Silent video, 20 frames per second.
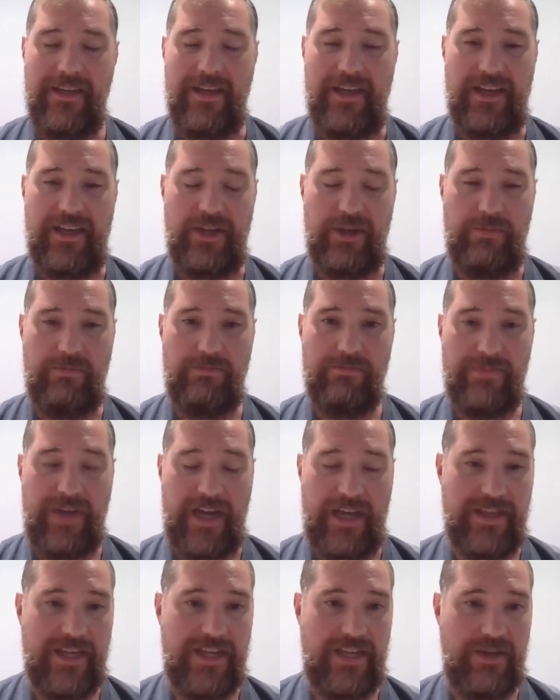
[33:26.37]
and
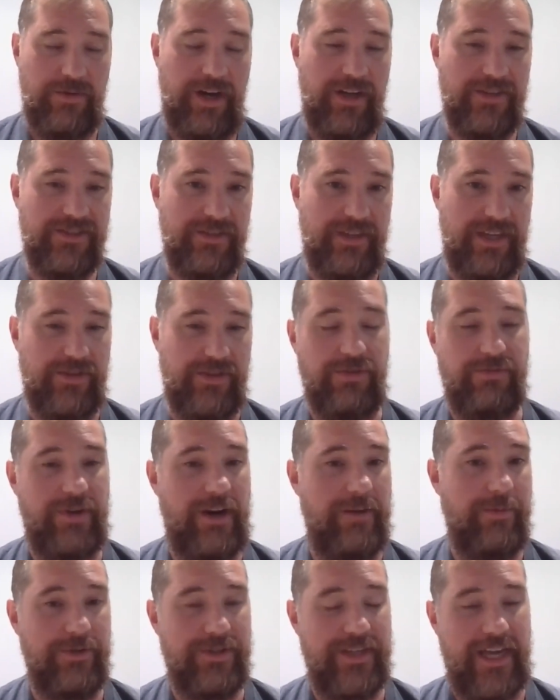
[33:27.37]
then you also get the
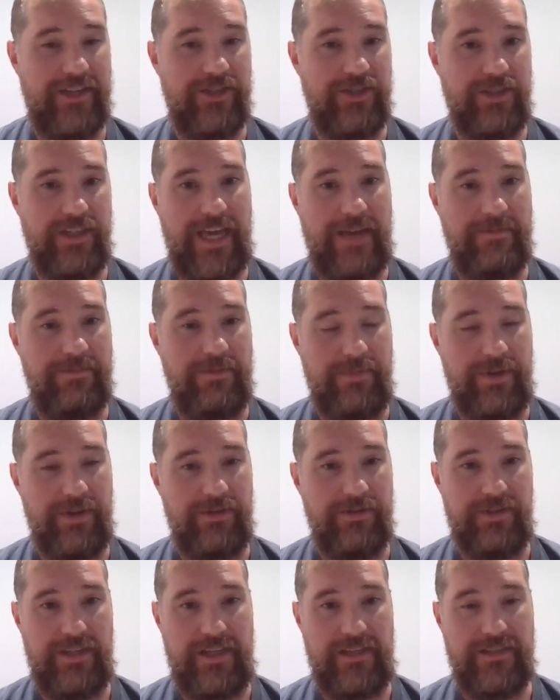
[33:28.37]
threat protection
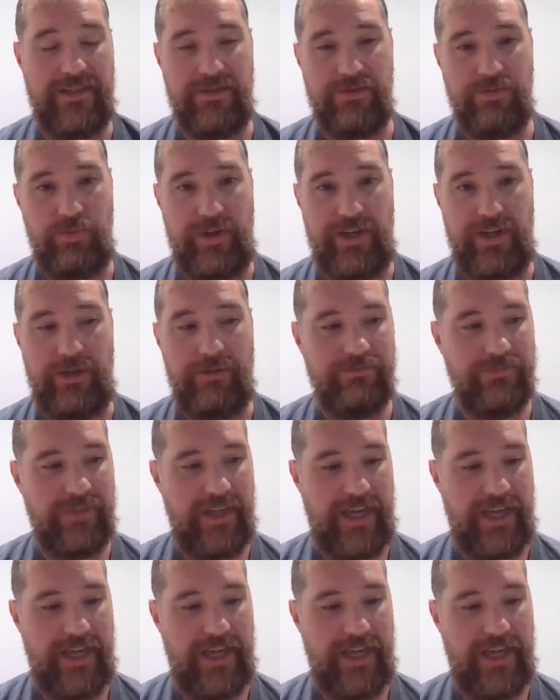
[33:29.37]
capabilities as well.